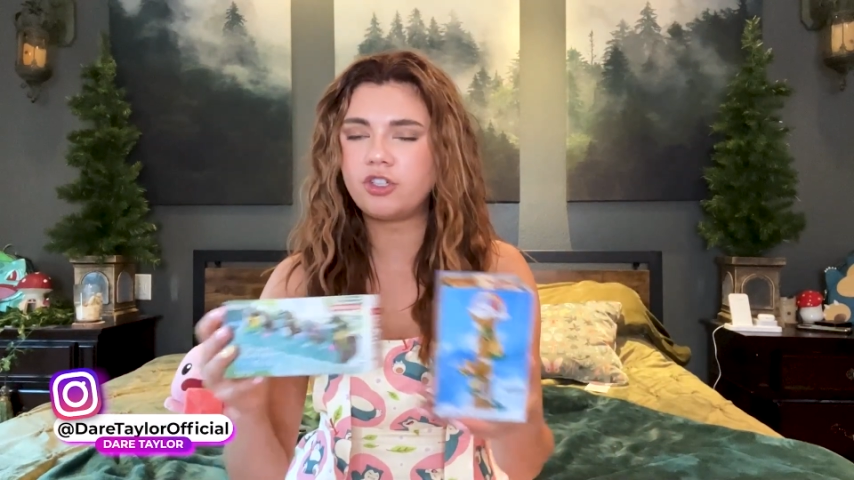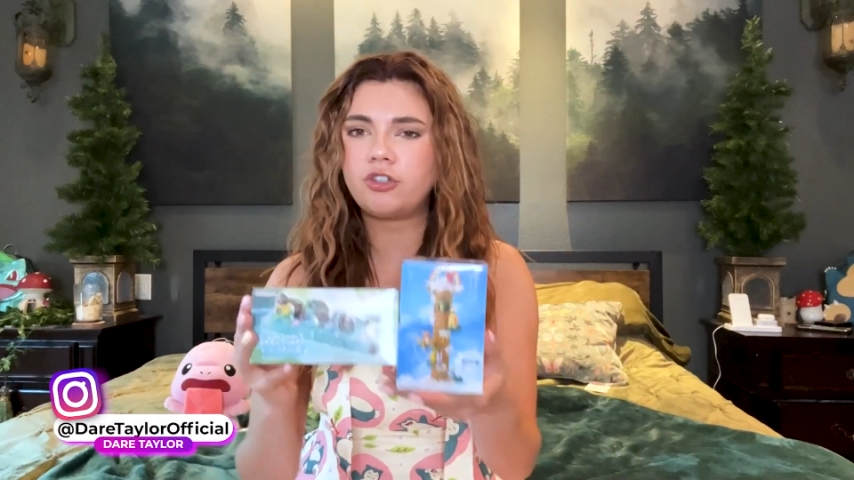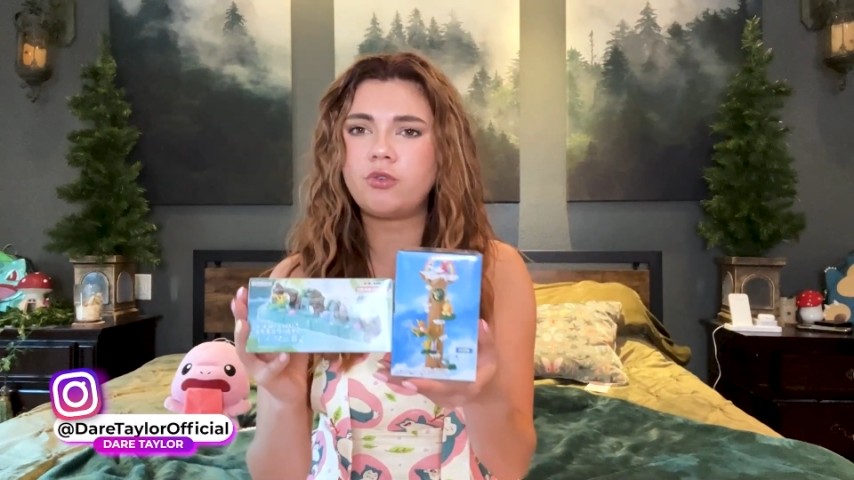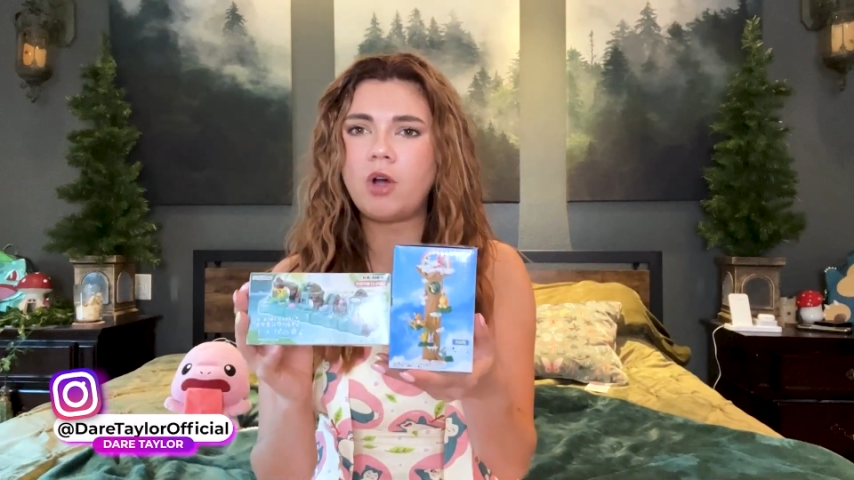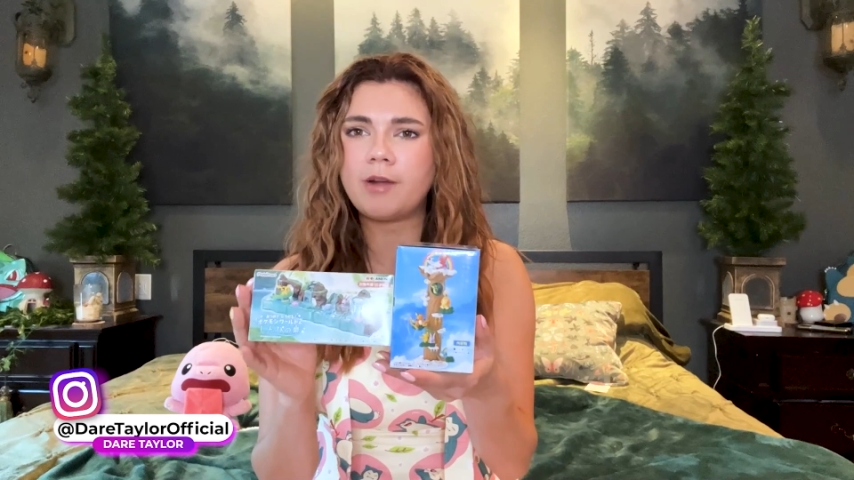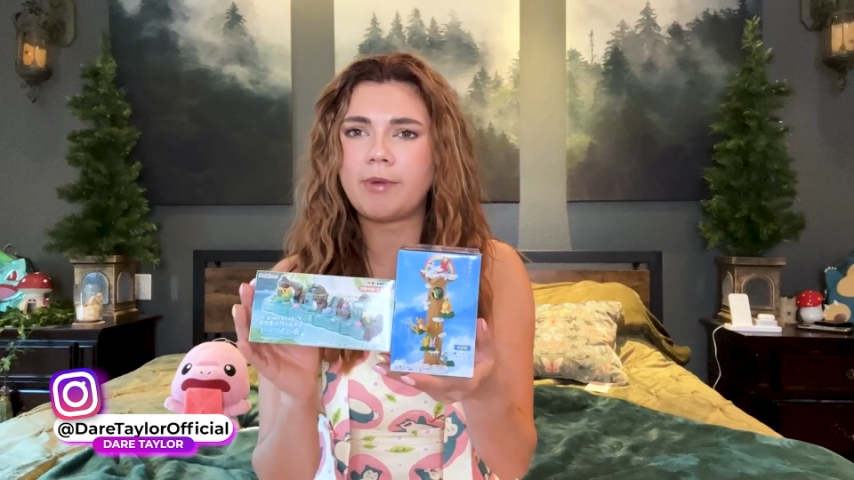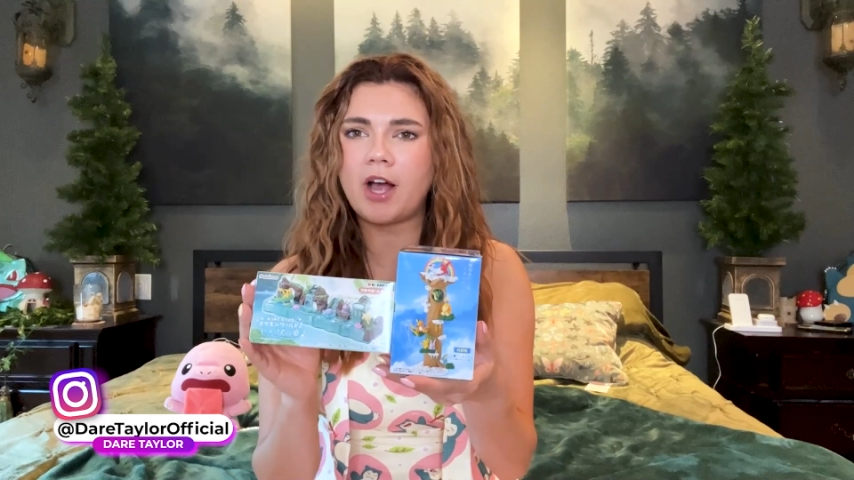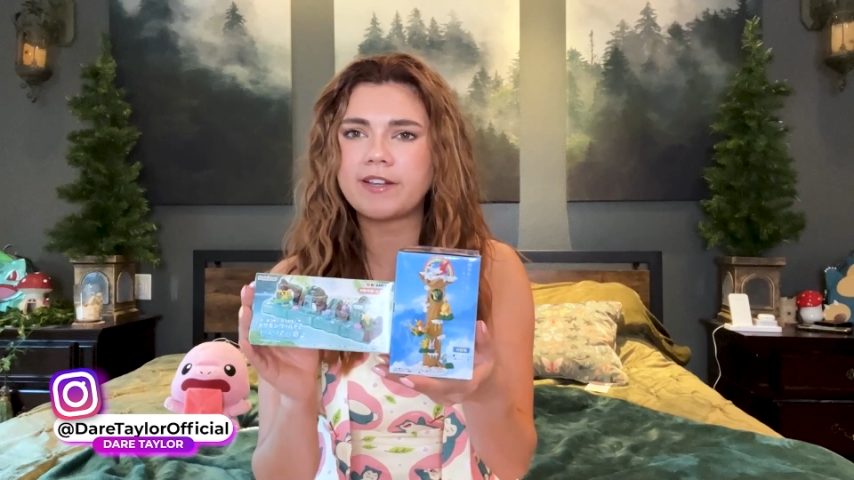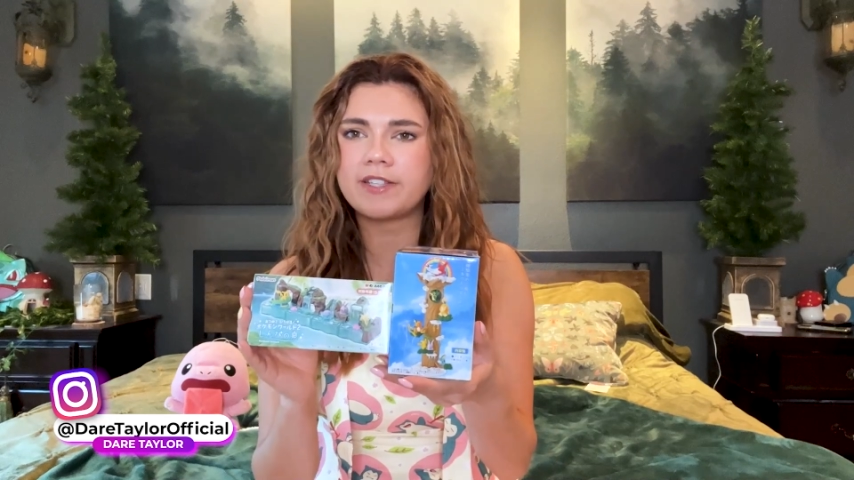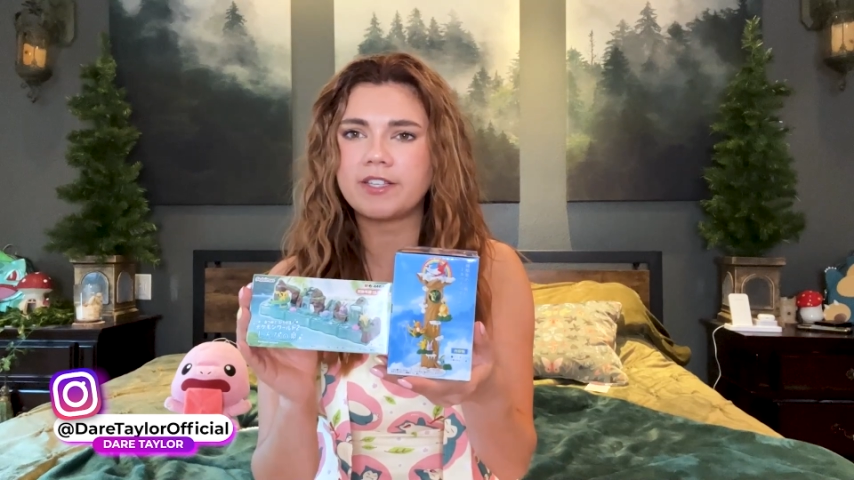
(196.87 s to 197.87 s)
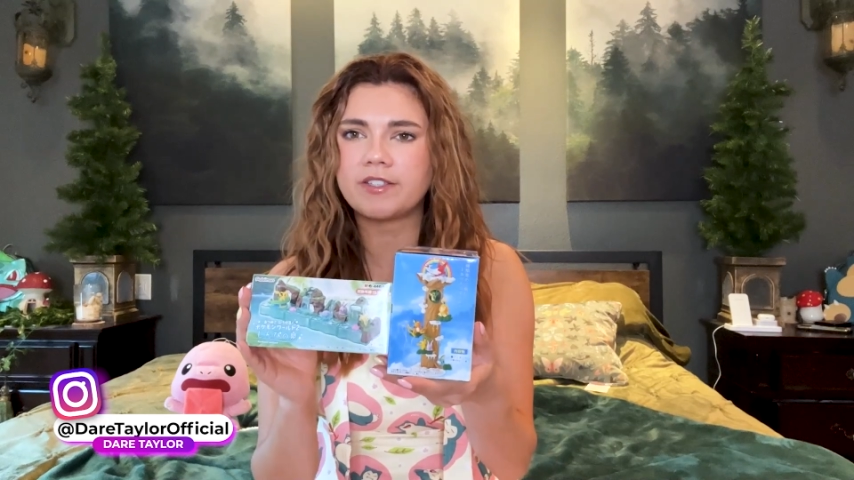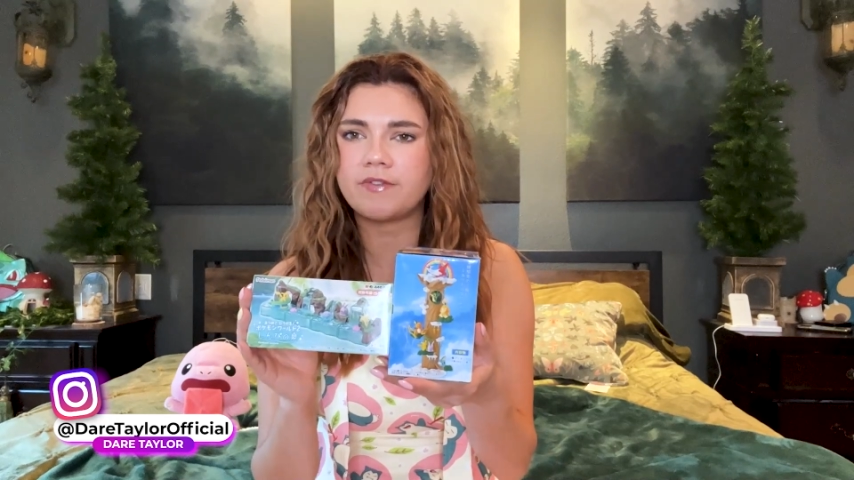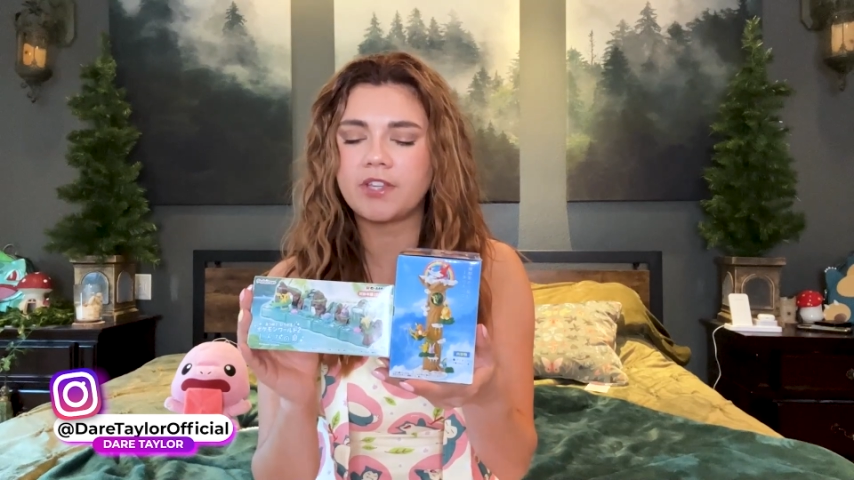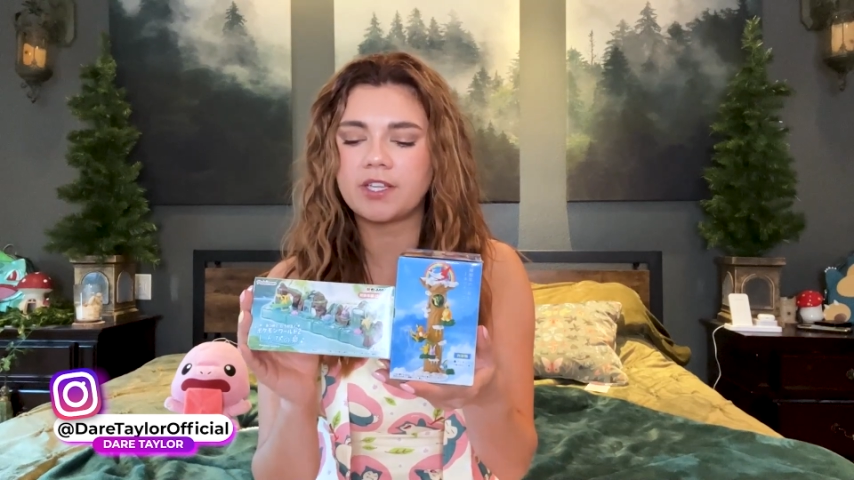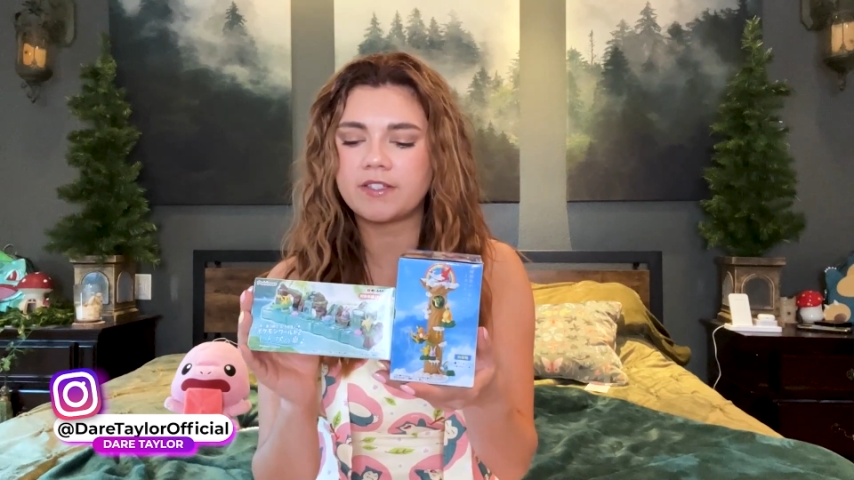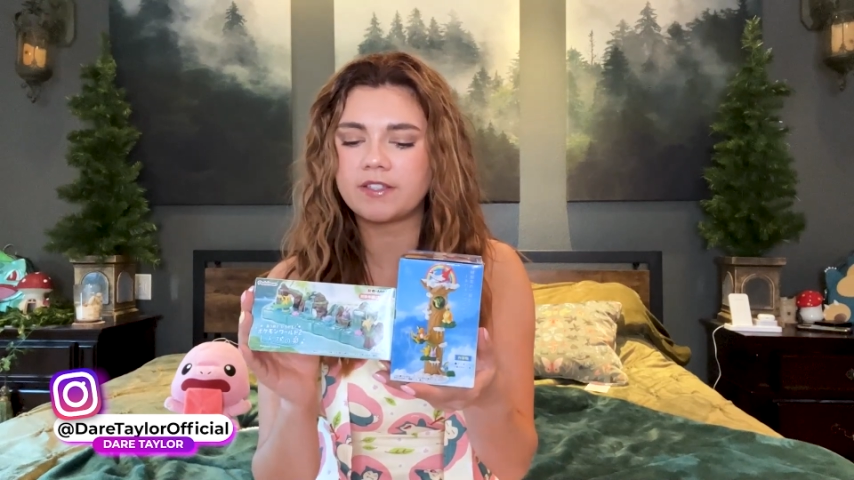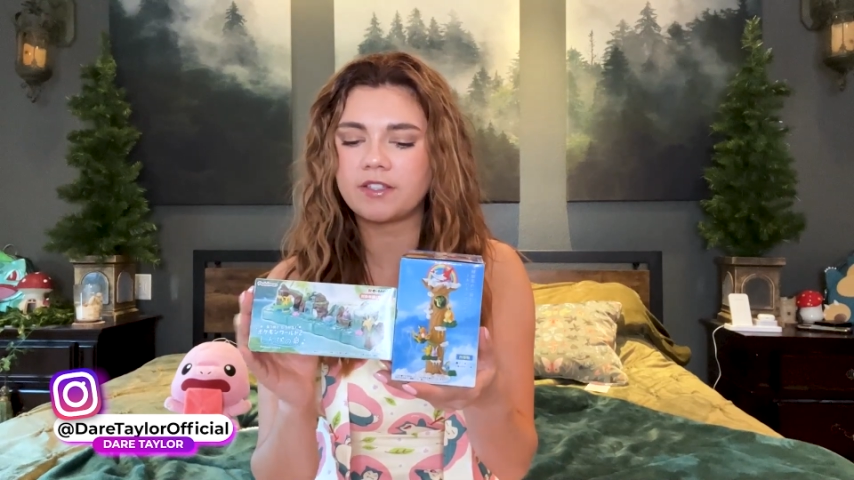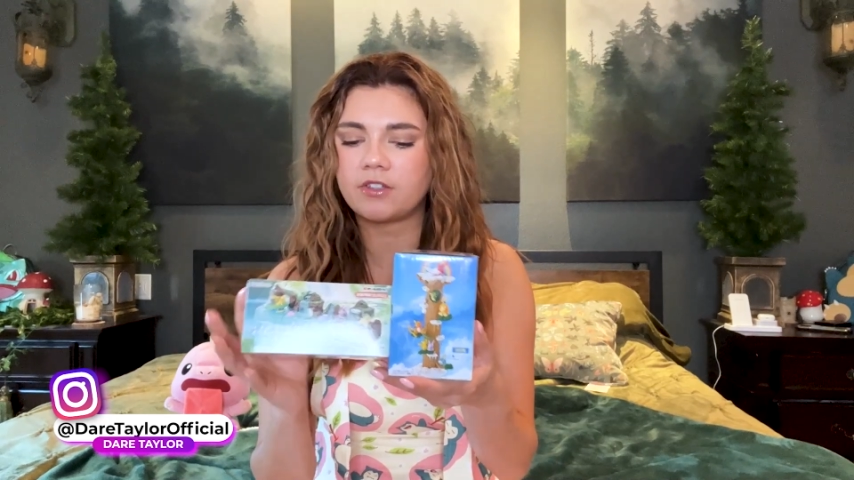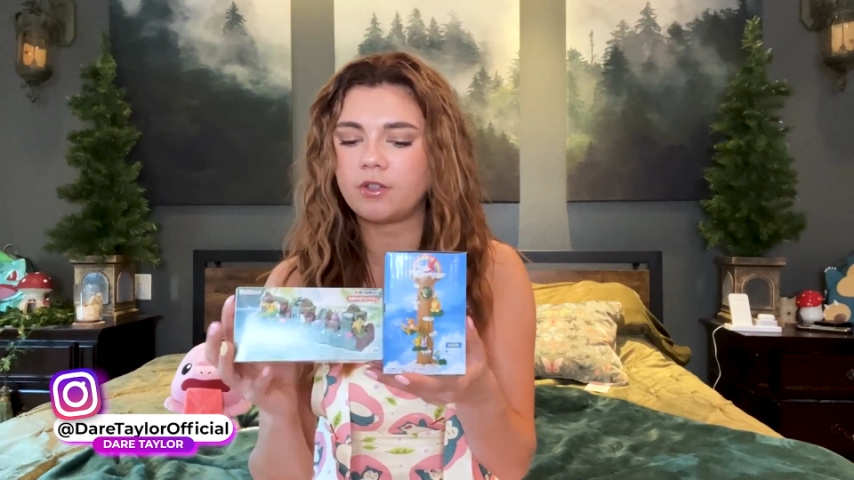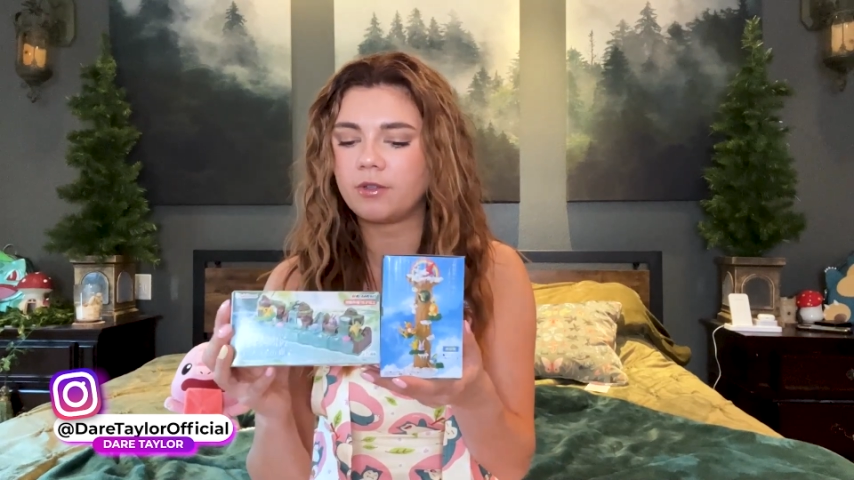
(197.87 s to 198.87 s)
two unboxings of these
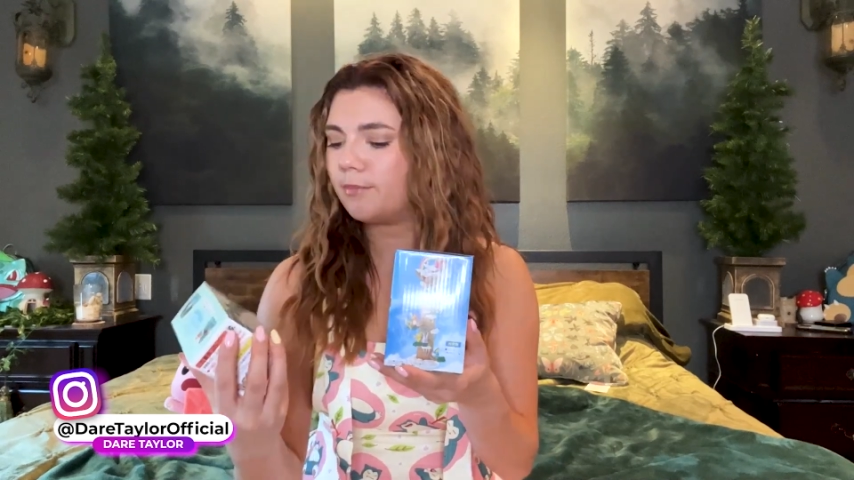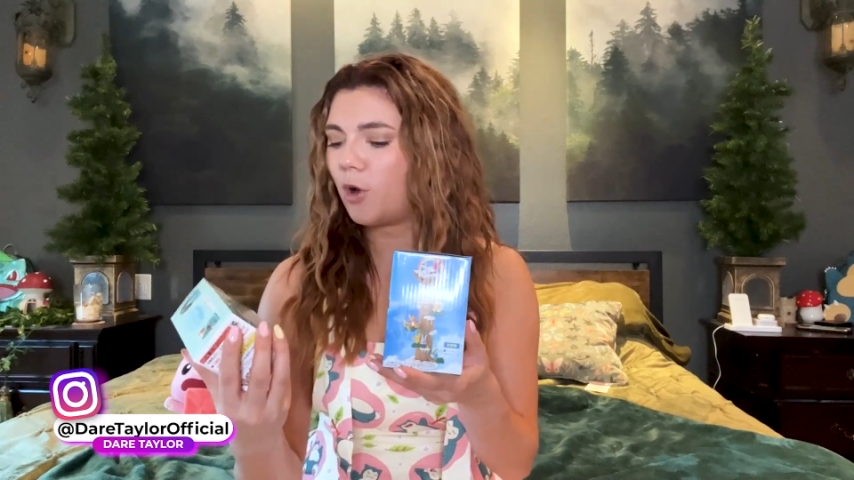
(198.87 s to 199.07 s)
little